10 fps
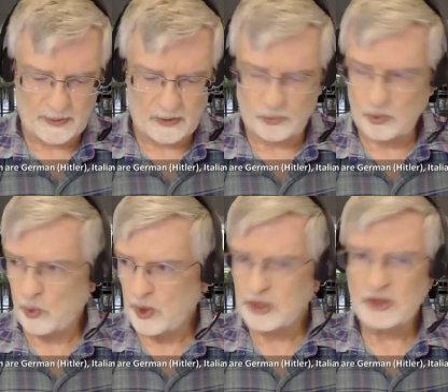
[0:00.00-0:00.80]
for
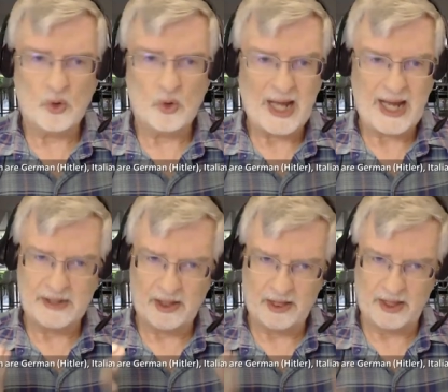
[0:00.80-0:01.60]
what is known
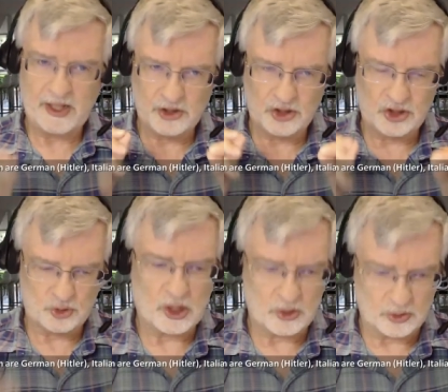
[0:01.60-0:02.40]
as the
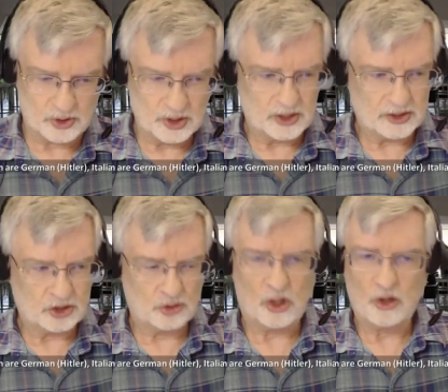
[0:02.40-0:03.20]
struggle. The
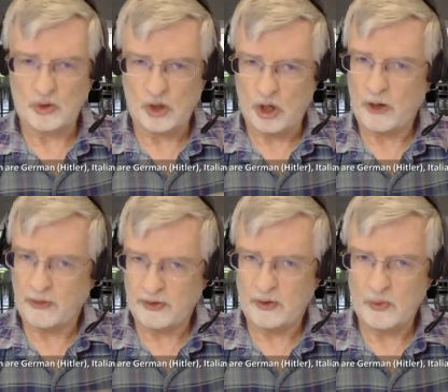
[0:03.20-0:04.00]
struggle are
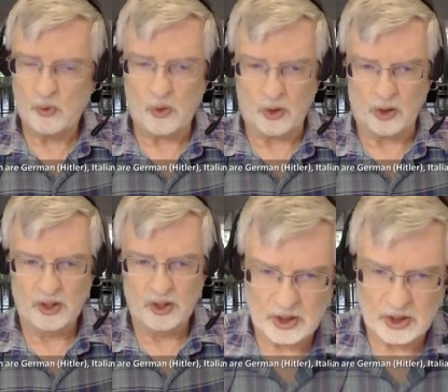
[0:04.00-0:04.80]
the war
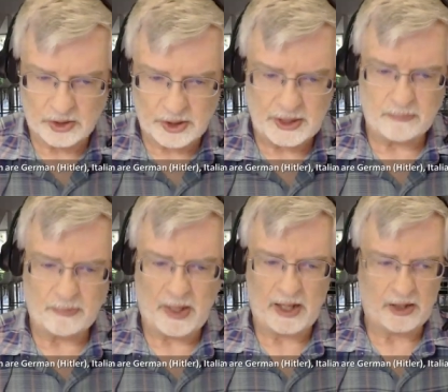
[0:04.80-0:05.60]
to get
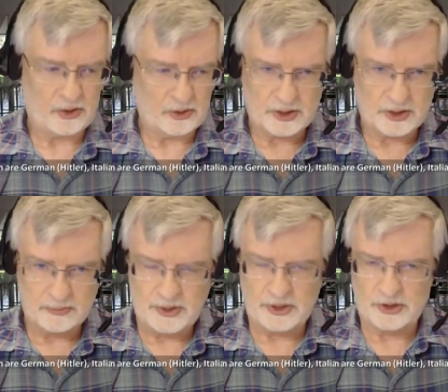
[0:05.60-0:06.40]
back to this
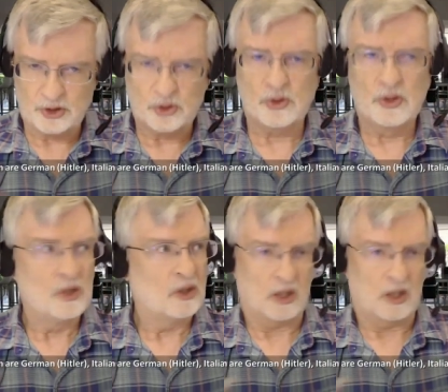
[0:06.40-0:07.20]
mystical
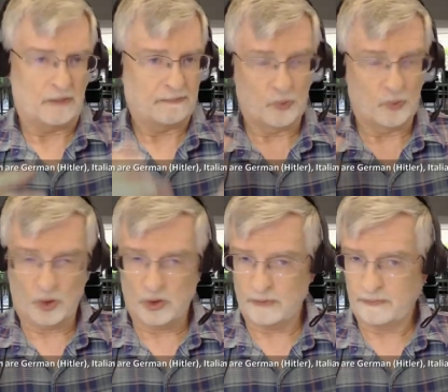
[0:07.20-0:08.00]
uh,
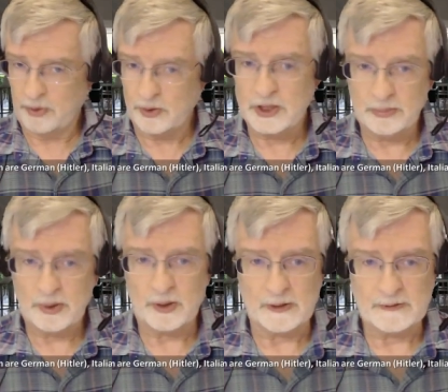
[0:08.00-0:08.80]
world of pure spirit,